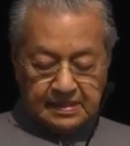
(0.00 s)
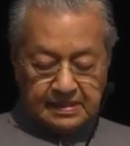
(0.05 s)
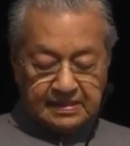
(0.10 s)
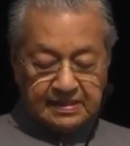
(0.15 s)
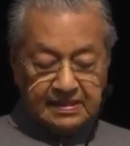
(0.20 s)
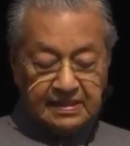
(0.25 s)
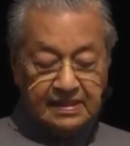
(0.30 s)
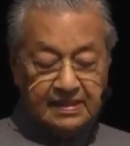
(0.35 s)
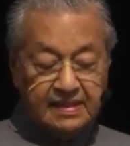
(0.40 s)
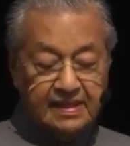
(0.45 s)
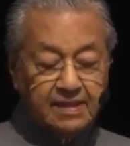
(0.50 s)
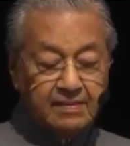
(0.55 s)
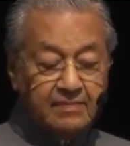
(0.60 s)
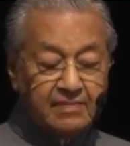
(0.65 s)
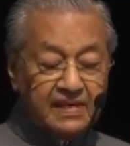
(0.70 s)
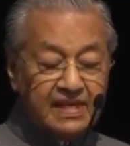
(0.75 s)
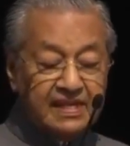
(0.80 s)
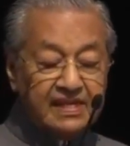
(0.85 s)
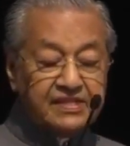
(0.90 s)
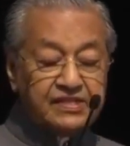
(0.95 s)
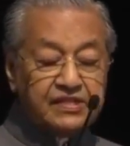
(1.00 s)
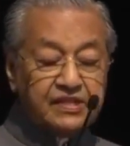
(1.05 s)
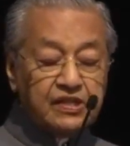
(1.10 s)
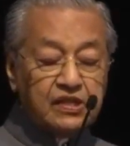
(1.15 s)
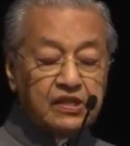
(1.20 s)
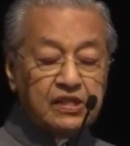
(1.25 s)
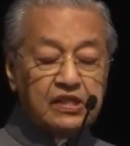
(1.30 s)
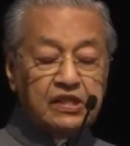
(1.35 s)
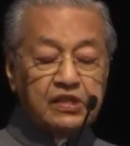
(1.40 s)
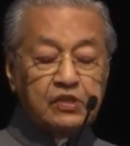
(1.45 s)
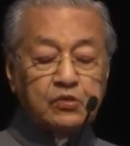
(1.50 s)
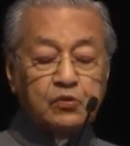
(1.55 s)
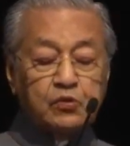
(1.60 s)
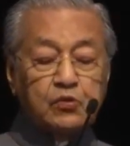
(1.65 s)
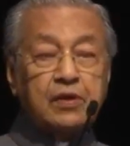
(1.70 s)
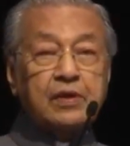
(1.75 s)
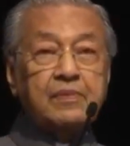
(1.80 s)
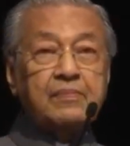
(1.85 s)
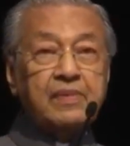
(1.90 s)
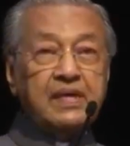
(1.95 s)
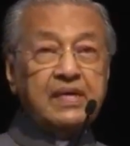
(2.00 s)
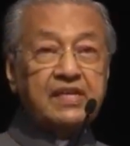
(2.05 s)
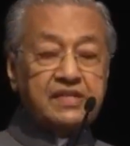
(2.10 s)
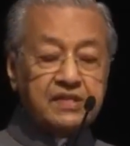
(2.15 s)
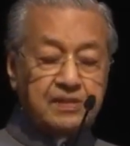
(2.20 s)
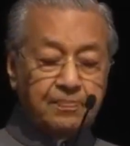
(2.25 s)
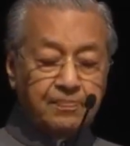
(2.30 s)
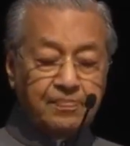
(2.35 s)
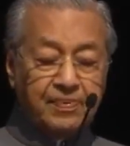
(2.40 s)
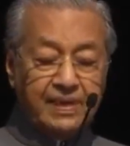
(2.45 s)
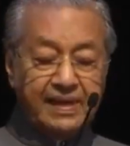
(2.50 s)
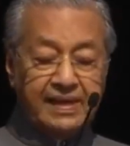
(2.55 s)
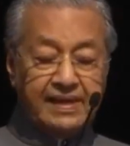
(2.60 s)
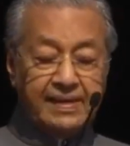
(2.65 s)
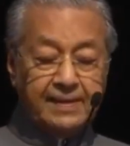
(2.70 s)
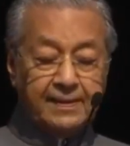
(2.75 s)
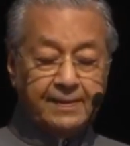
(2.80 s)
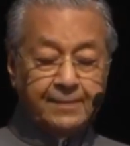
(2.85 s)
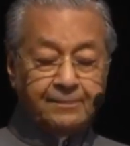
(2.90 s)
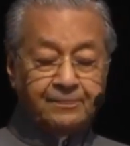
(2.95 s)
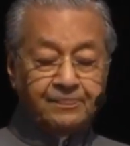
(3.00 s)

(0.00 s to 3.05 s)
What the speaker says: turning Malaysia into a major player